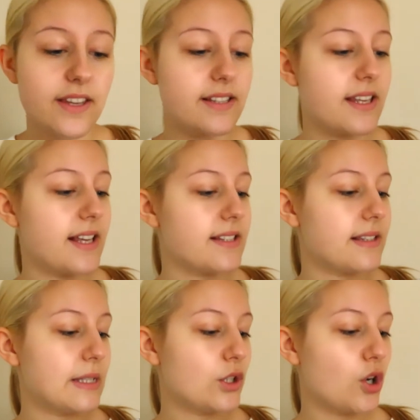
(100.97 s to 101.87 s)
This is
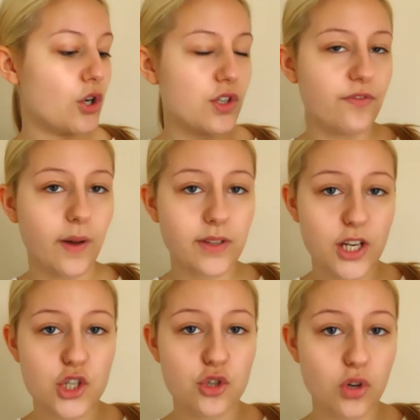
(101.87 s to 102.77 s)
the Gosh
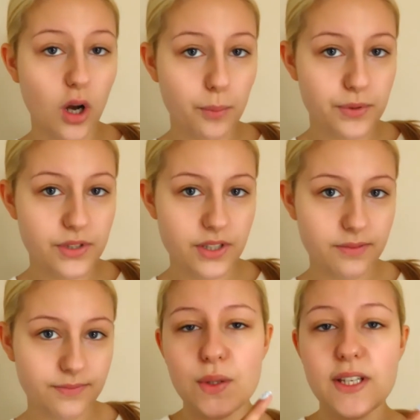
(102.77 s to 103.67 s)
Foundation Drops.
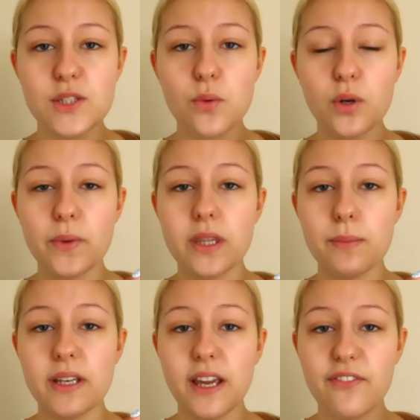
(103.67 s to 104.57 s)
So this one, with
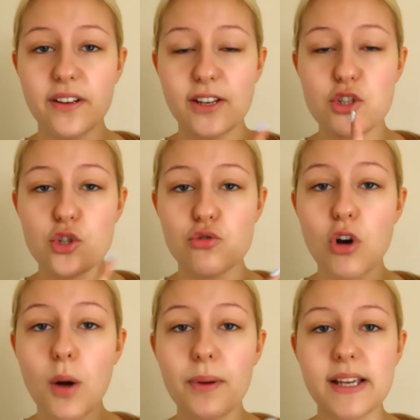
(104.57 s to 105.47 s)
it being a foundation
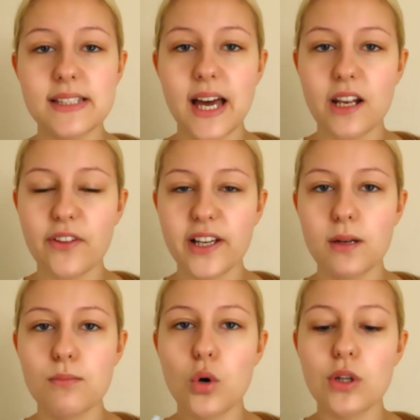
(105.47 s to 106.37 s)
drop, is kind of
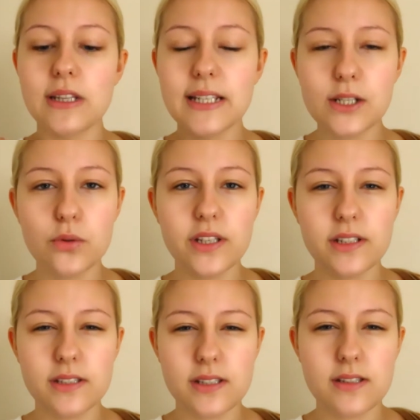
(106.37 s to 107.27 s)
like a more
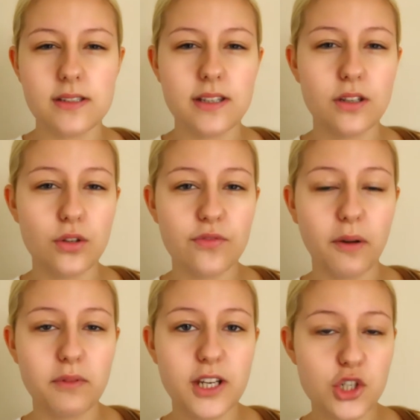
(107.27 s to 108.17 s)
liquidy consistency than other
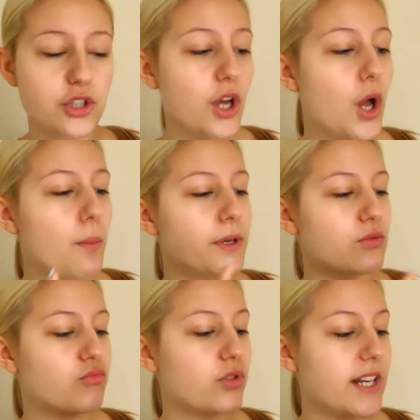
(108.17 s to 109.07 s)
foundations, but
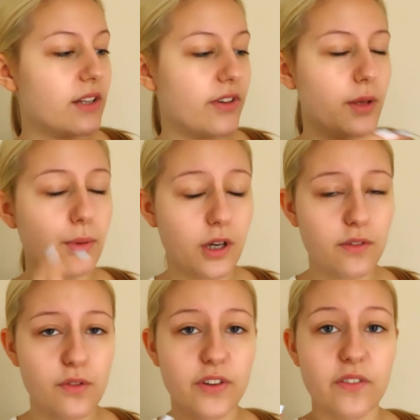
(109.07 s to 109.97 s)
it's really
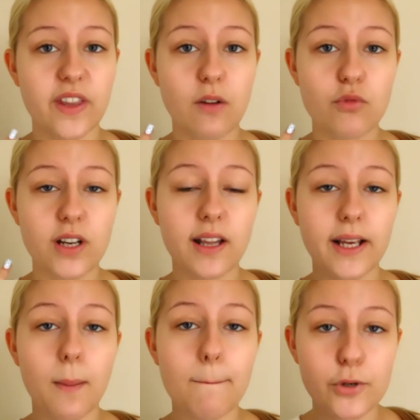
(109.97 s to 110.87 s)
perfect for giving that really
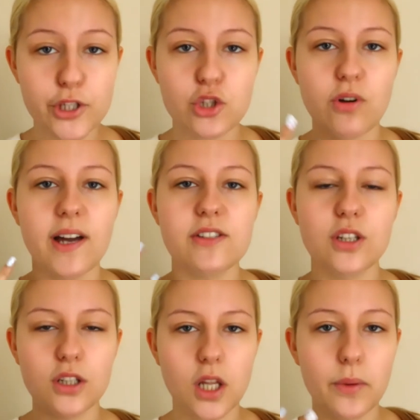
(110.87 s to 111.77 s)
like
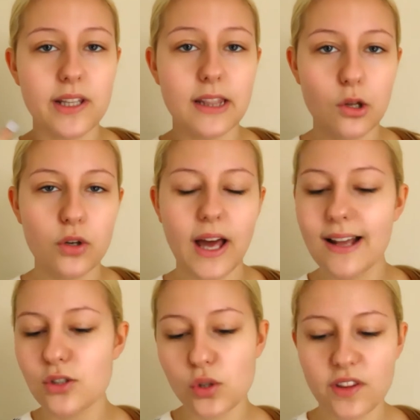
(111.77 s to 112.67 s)
moisturised, glowy look,
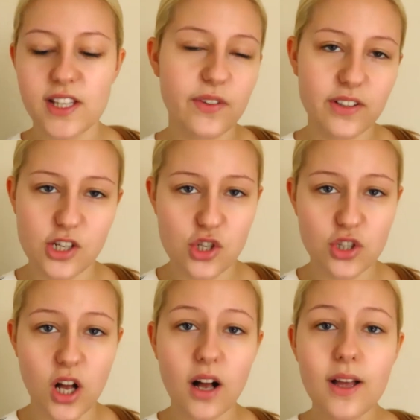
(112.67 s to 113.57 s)
as all of these
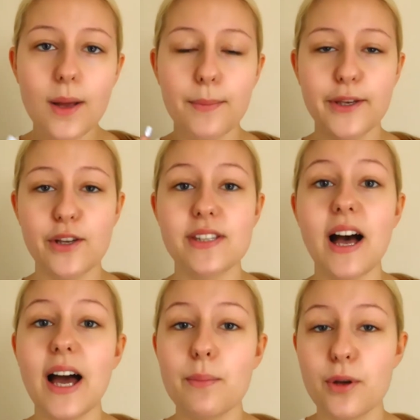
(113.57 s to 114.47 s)
foundations are, because
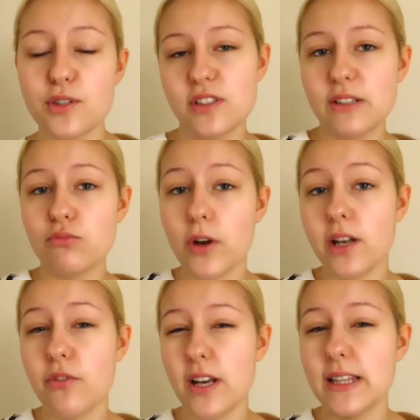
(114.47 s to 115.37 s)
I personally
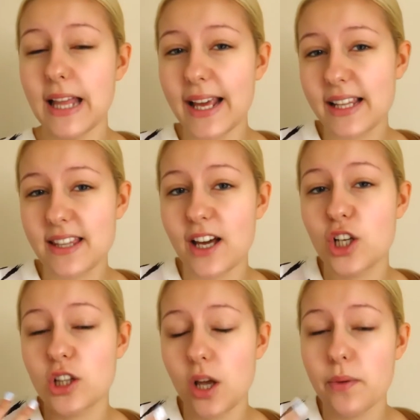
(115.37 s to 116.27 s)
really like
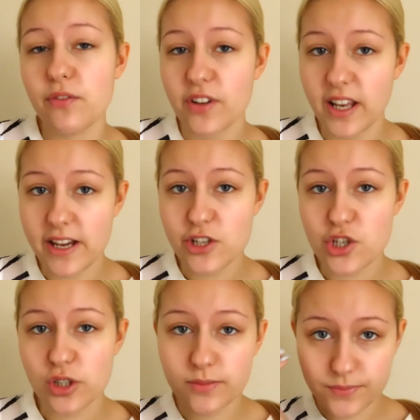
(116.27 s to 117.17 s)
that glowy
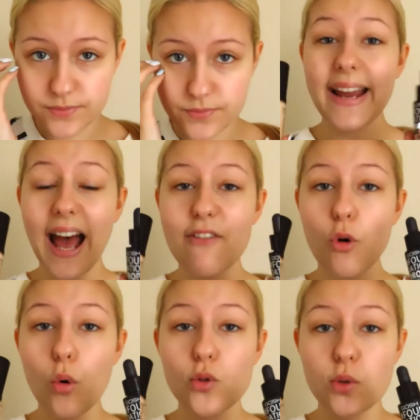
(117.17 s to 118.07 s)
finish. I
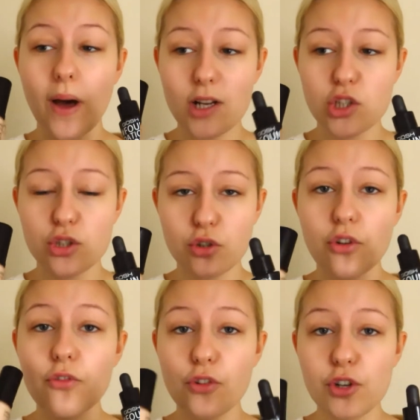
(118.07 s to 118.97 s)
have also actually
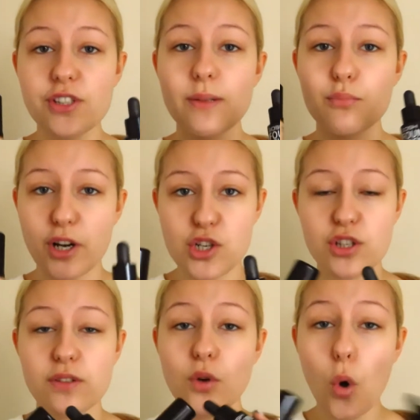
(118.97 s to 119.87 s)
done first
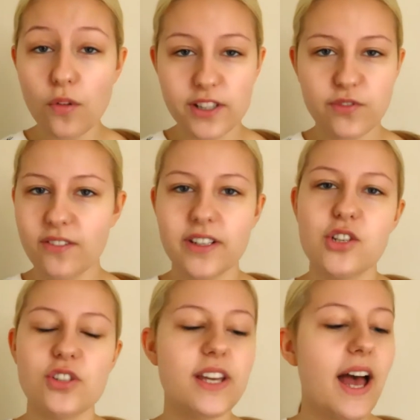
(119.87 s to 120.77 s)
impressions of all these
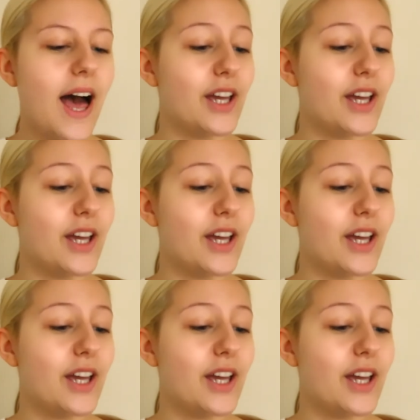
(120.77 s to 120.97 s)
foundations.